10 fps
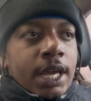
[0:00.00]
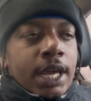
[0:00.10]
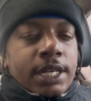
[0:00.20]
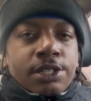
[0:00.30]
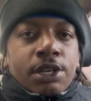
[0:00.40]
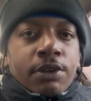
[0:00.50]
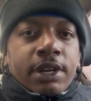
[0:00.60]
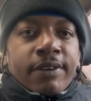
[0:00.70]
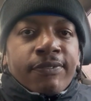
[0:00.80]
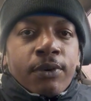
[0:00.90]
and so
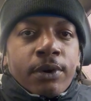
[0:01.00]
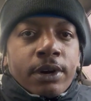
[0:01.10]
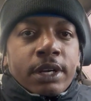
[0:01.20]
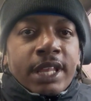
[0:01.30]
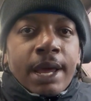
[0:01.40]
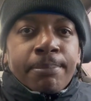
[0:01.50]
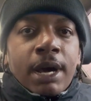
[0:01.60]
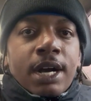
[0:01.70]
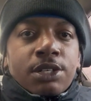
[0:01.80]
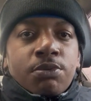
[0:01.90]
therefore that
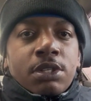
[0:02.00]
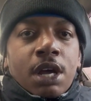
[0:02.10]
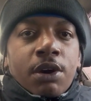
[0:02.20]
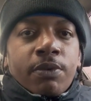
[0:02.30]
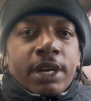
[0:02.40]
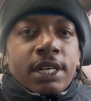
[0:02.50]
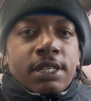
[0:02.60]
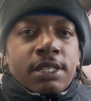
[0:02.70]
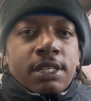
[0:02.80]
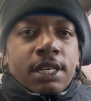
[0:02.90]
box was
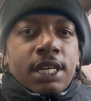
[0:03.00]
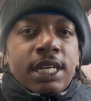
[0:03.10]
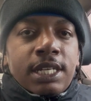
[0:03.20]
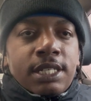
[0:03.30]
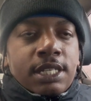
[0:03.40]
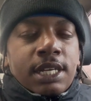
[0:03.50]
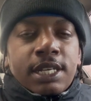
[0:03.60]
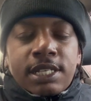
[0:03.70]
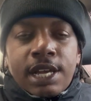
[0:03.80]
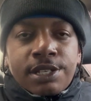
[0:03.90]
always easy
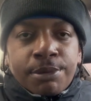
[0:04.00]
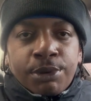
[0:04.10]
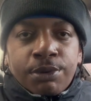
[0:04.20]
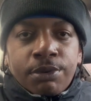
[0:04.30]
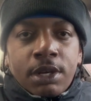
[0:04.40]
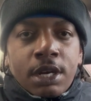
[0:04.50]
accessible.